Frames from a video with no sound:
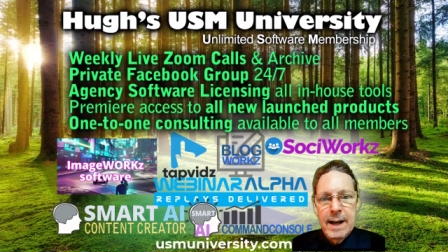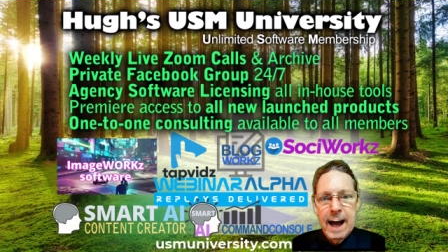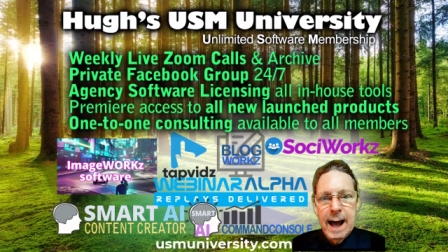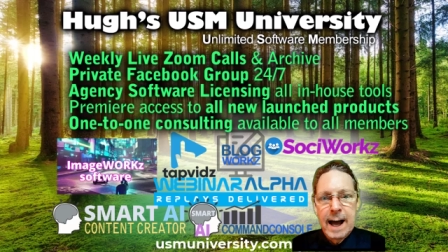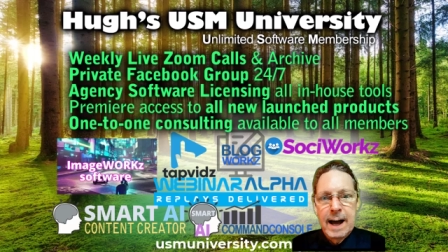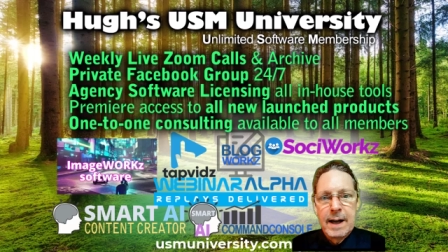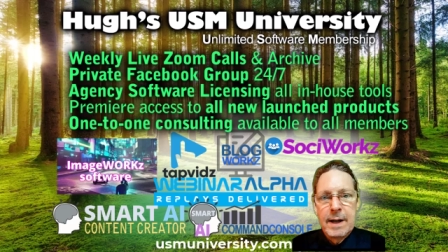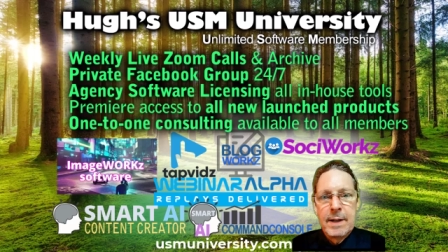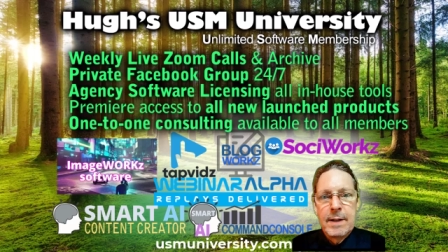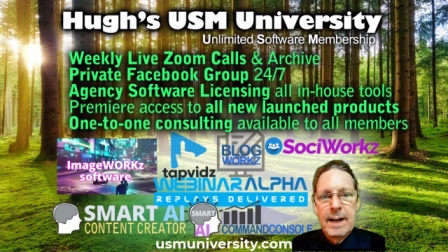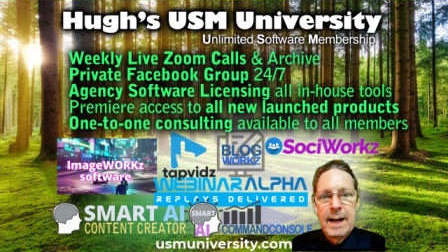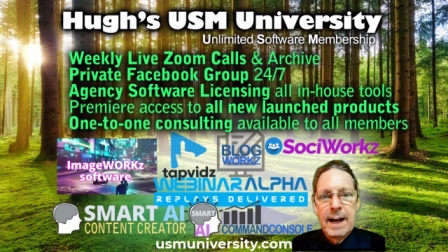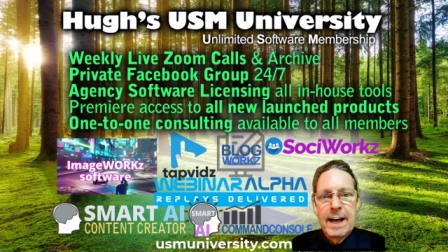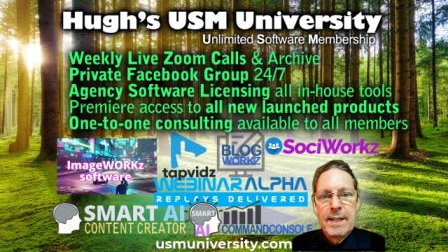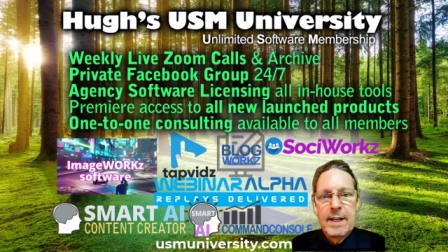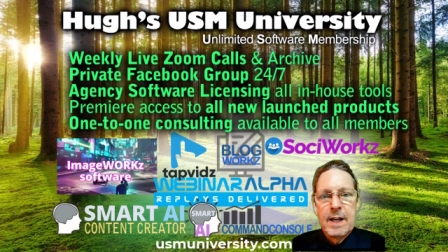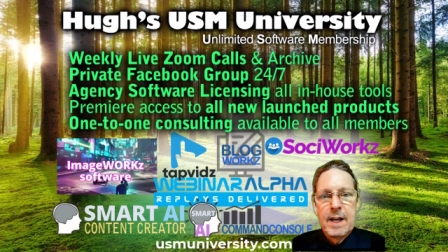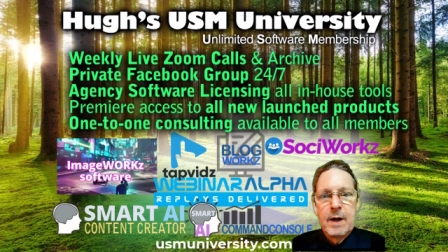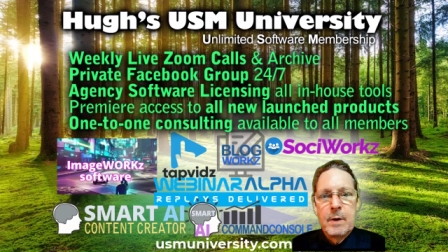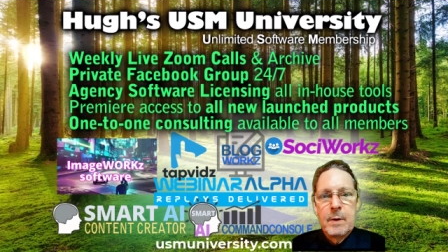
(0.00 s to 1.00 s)
Hey,
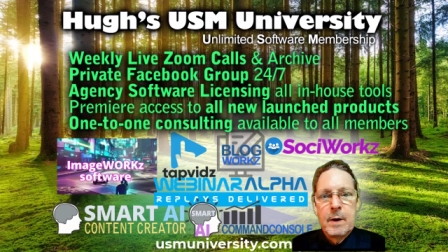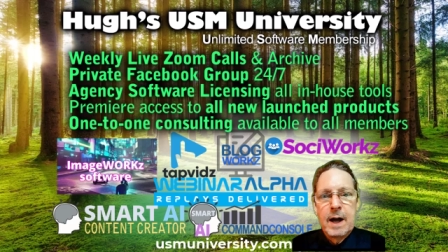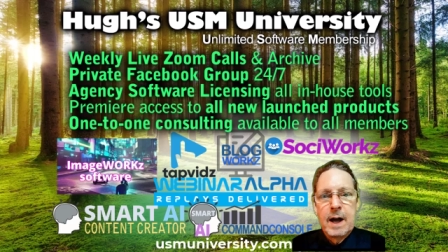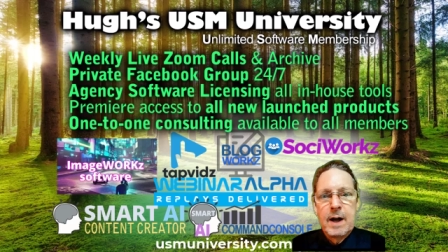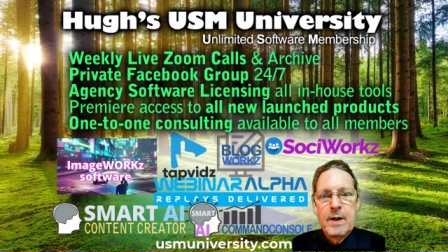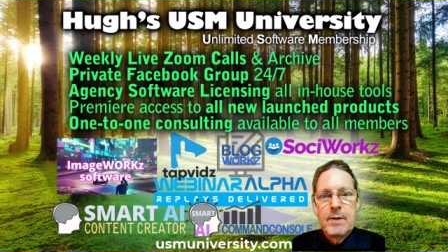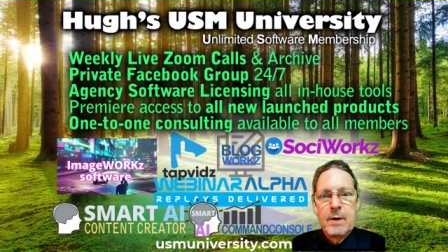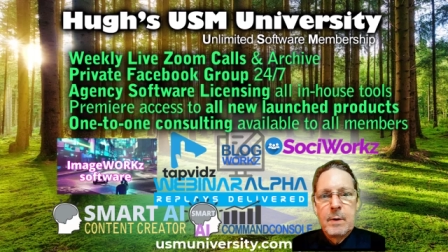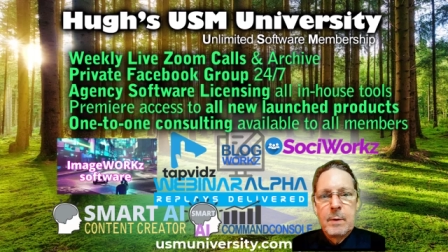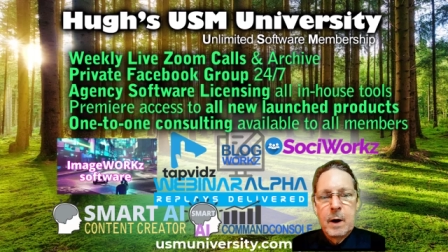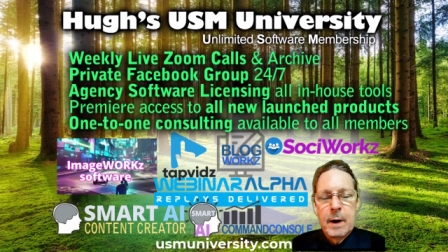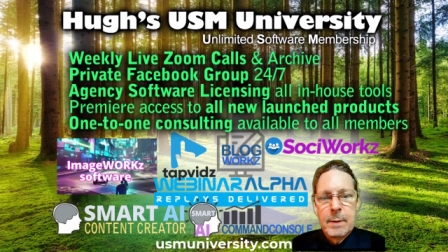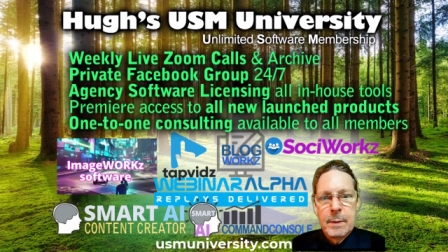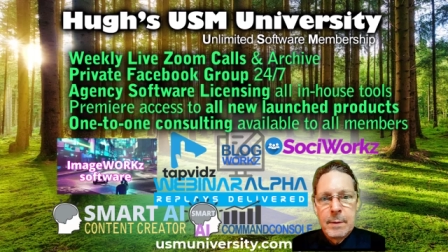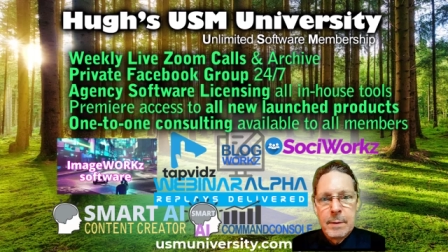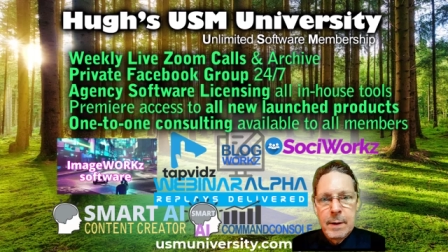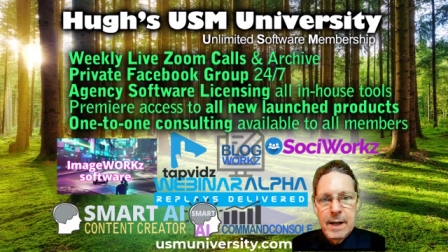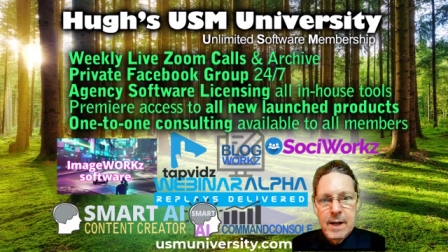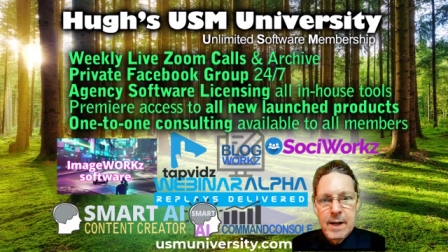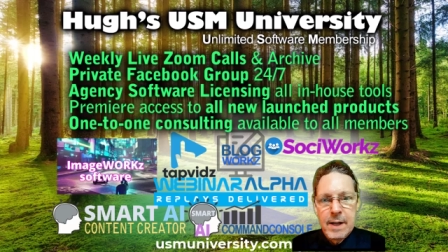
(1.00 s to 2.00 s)
it's Hugh here from Web
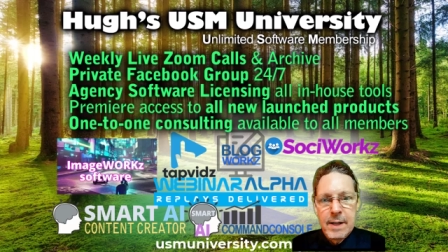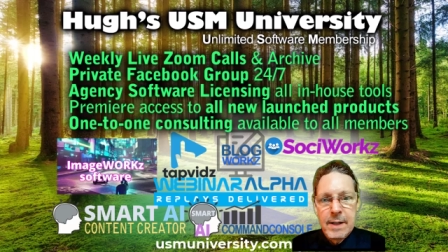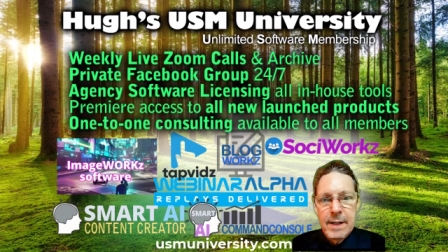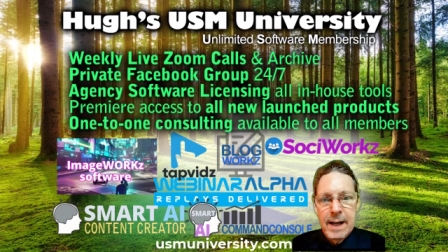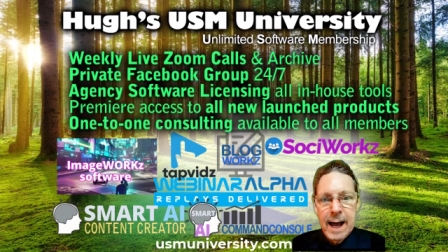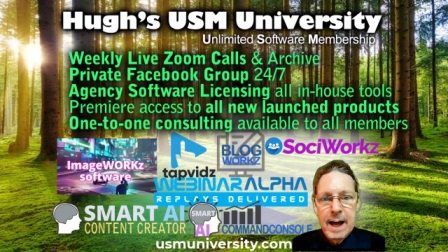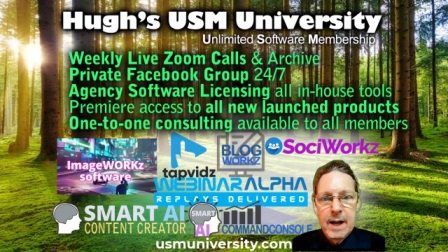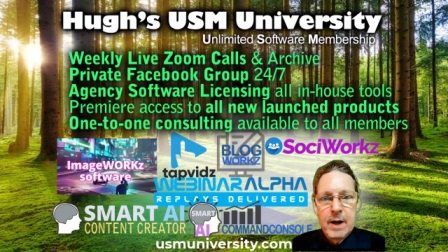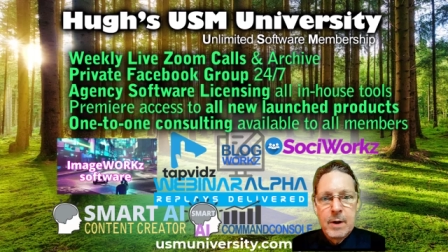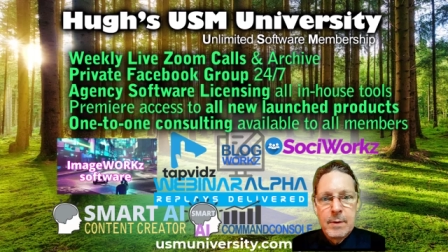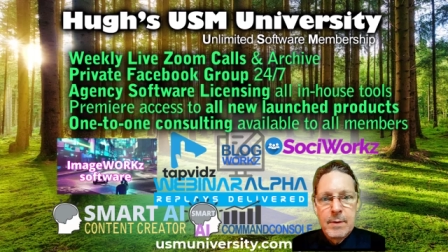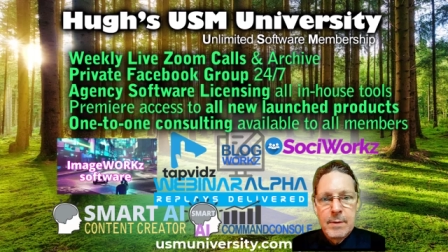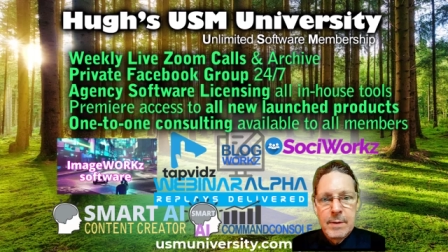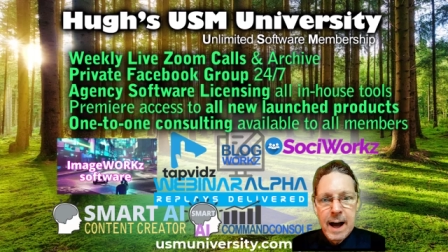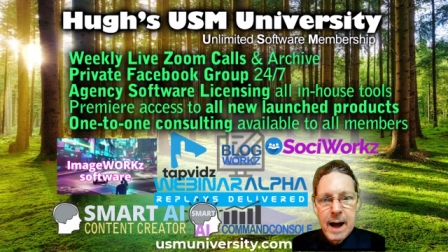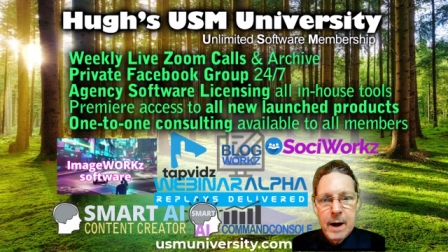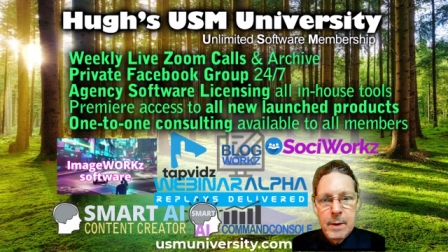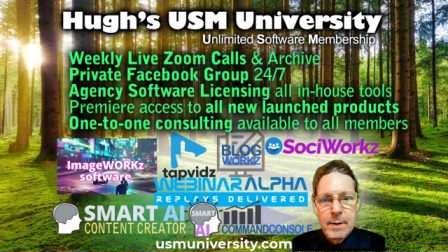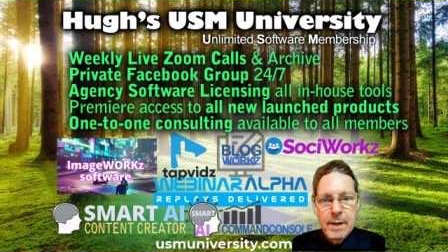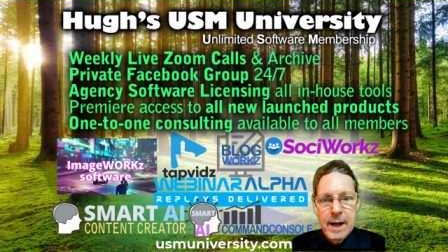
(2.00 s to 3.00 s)
Dimensions, and you
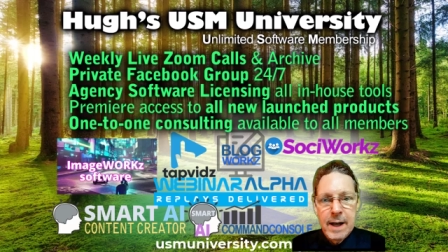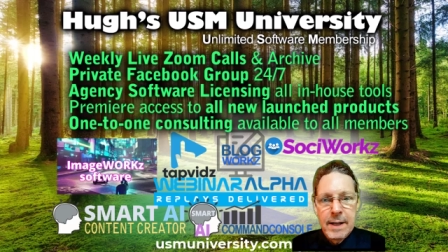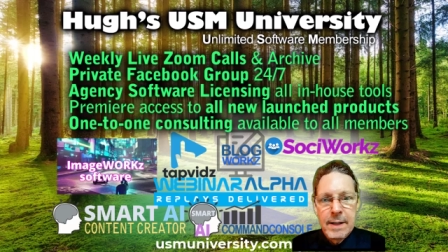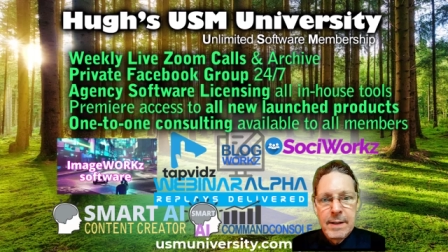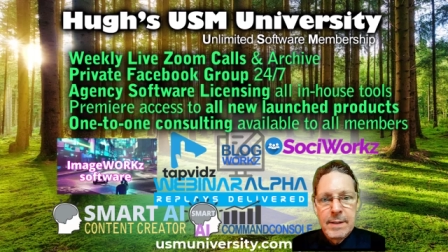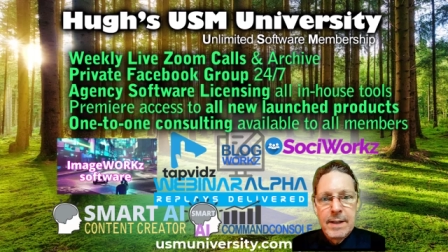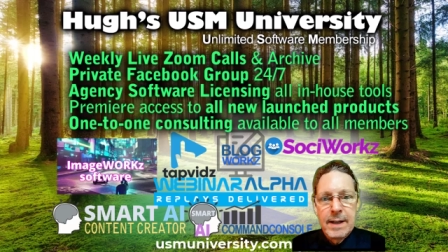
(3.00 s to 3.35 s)
found it!